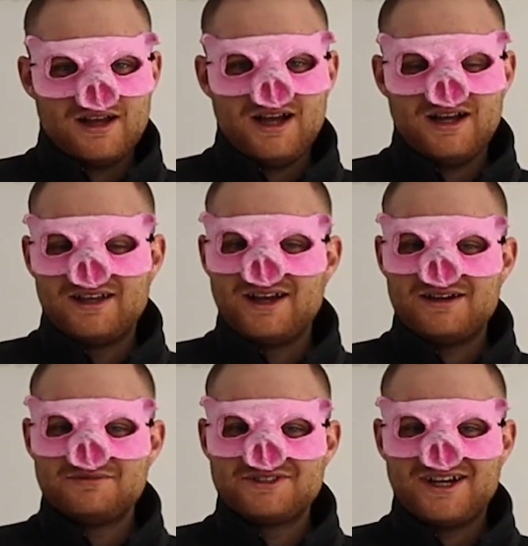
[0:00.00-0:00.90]
Hi,
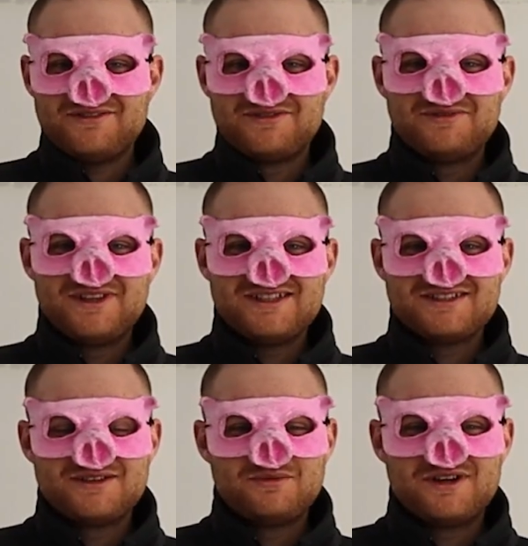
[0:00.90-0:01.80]
I'm Jack from
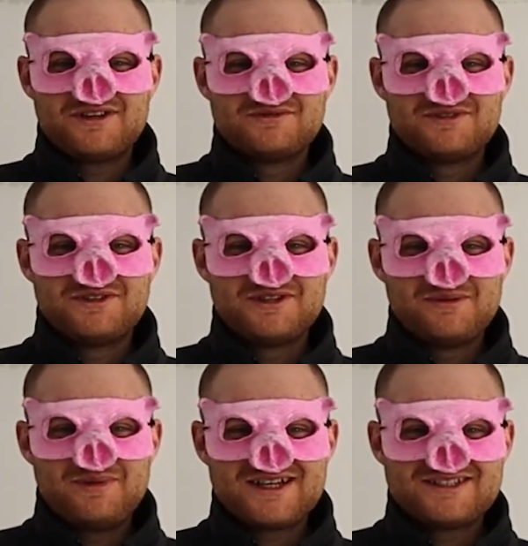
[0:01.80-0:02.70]
Flints and welcome to
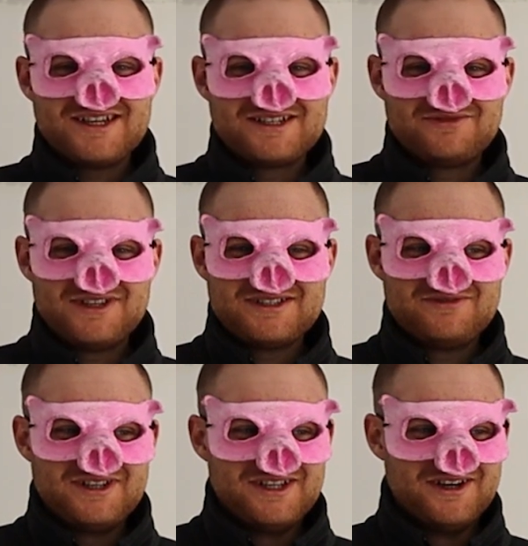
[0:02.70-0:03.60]
another Backstage Flints
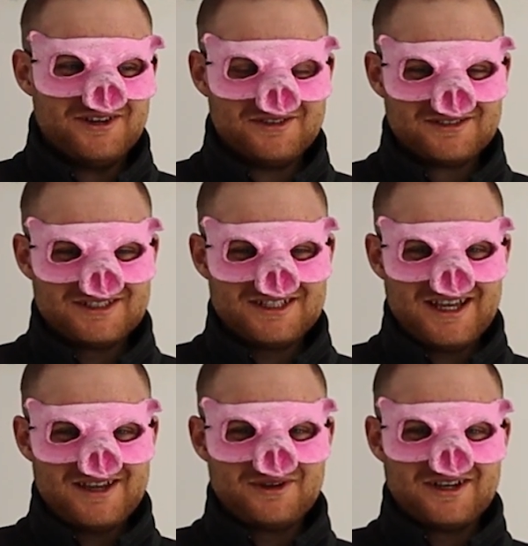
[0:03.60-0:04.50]
video.
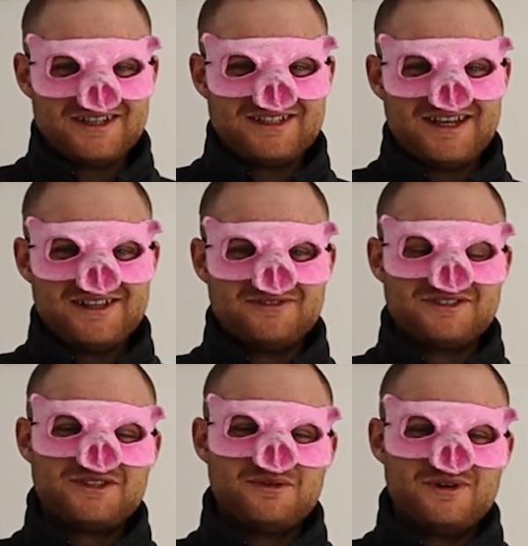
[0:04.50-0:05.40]
Today we're going to delve
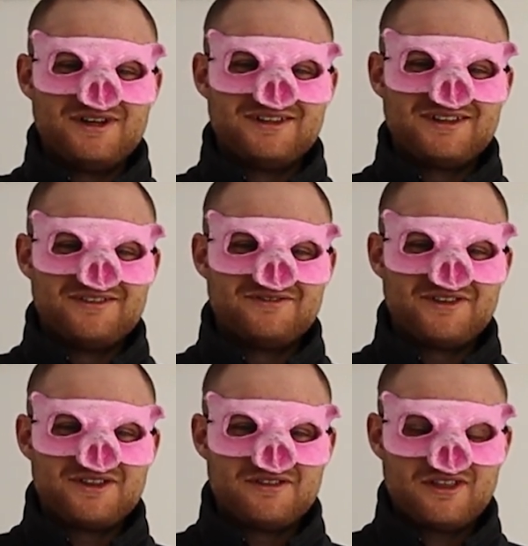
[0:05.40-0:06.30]
into the world of
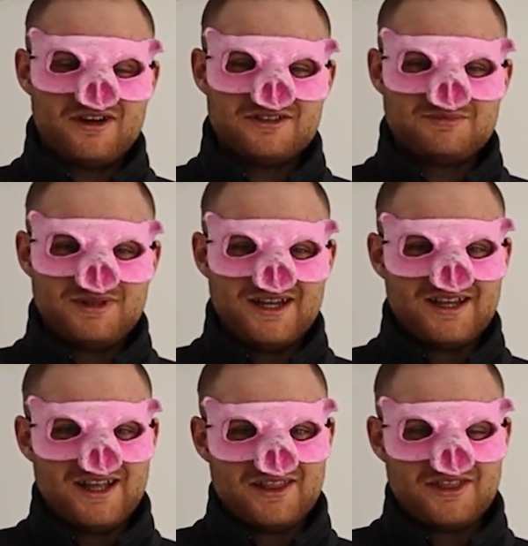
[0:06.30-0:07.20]

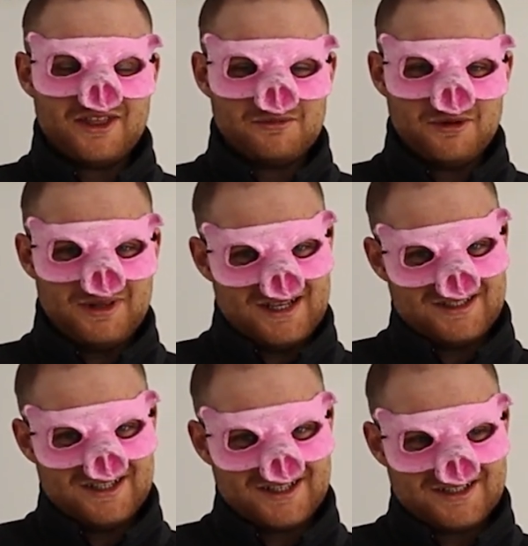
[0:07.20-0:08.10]
cosplay and
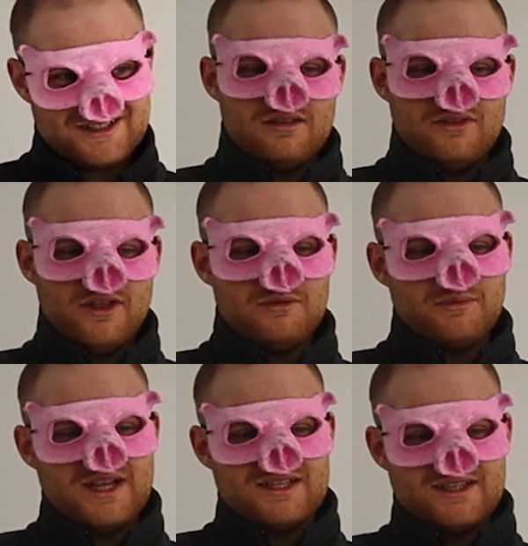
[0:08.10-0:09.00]
thermoplastics.
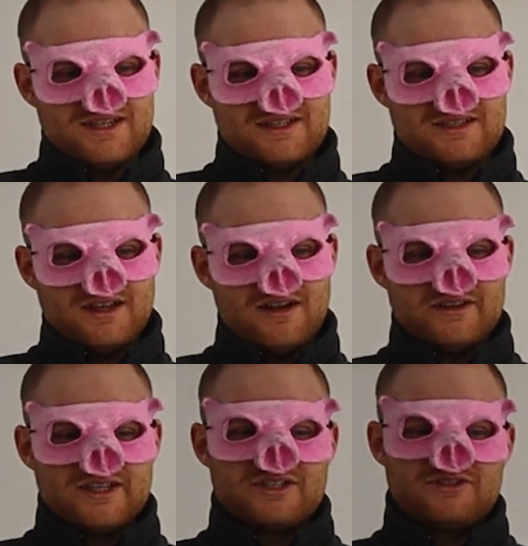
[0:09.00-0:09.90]
Thermoplastics are
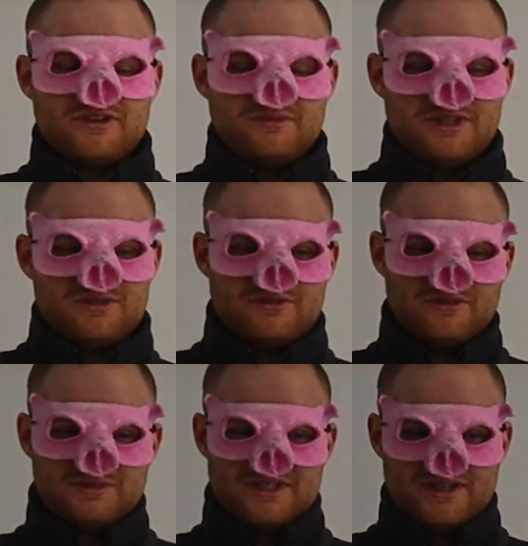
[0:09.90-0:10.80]
an extremely
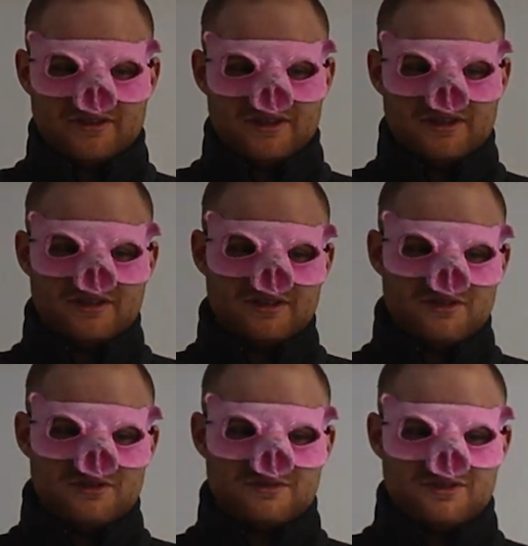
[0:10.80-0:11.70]
useful material
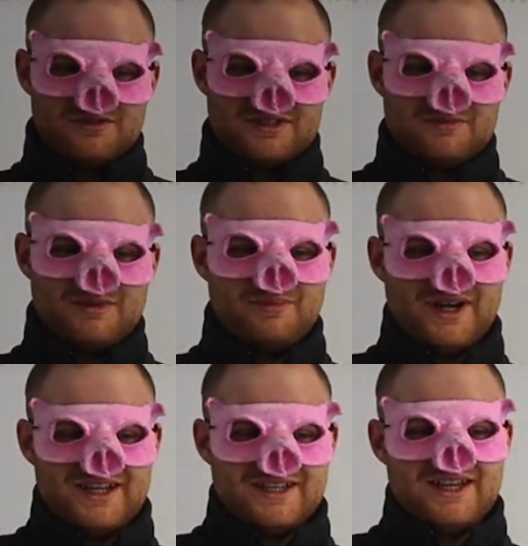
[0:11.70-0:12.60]
whose use has been
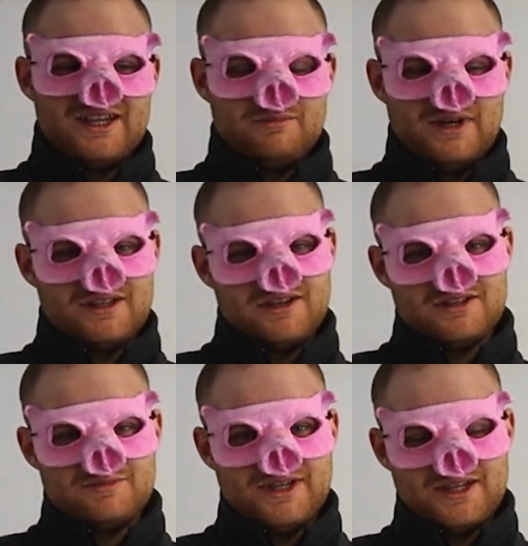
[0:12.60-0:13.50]
pioneered by the
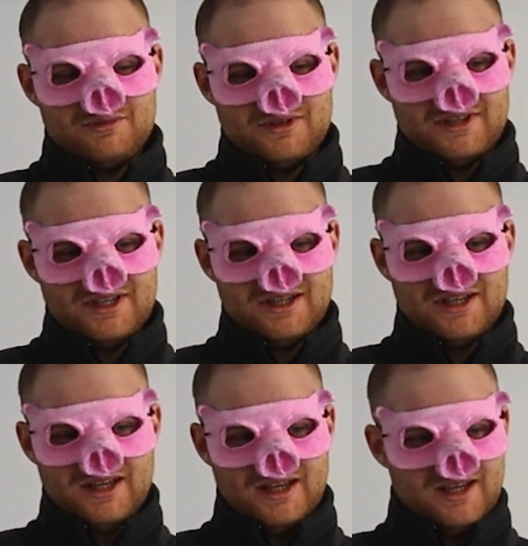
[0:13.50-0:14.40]
cosplay community